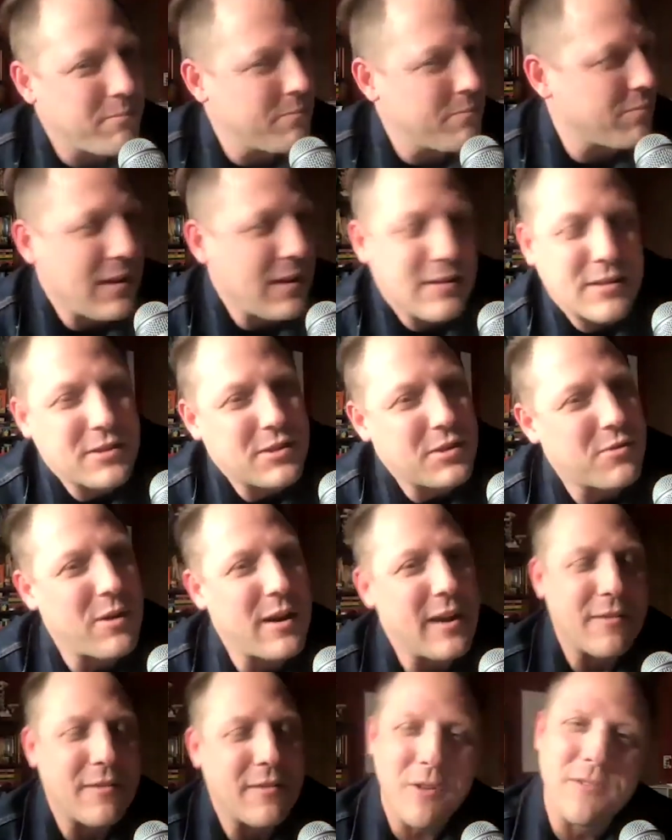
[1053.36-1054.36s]
places to
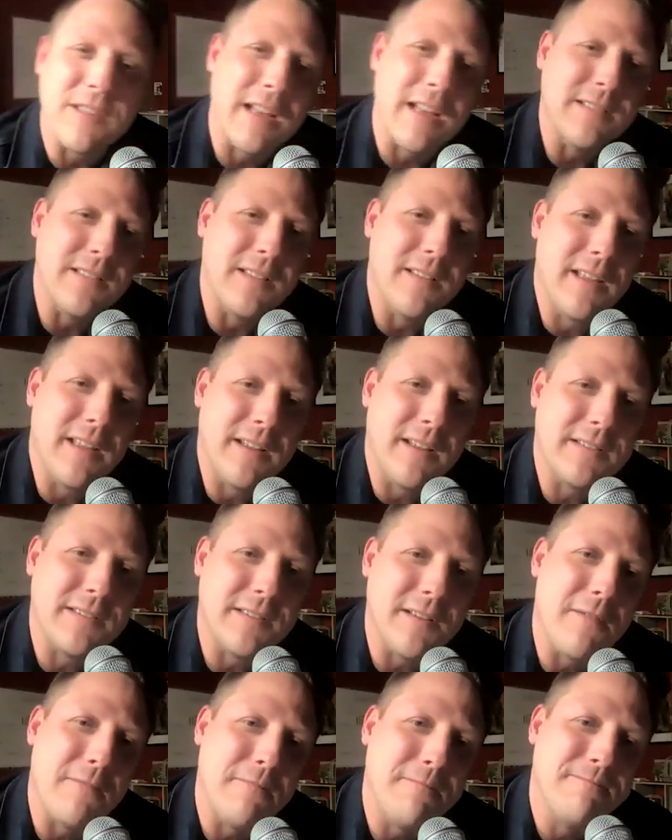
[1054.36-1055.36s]
drink, those kinds of things.
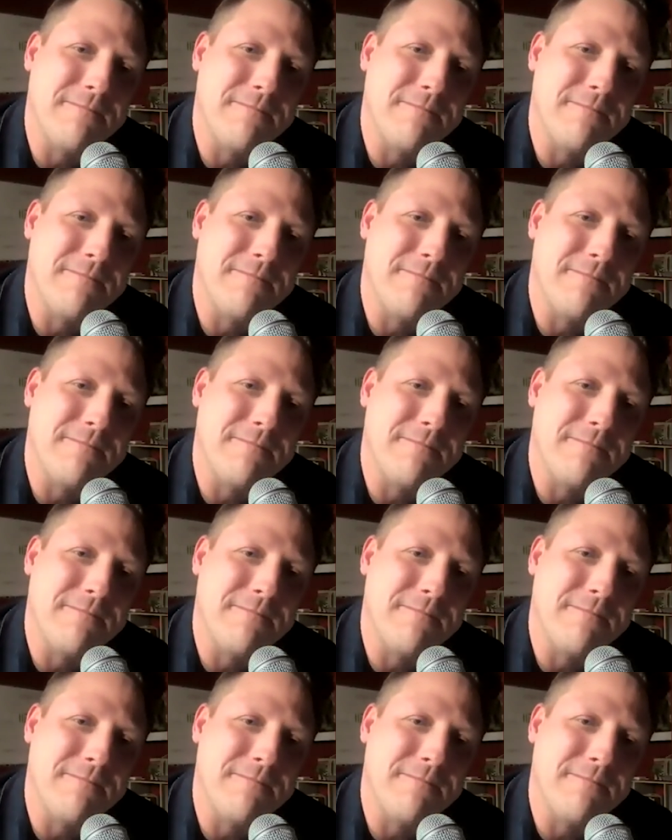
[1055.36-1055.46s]
So.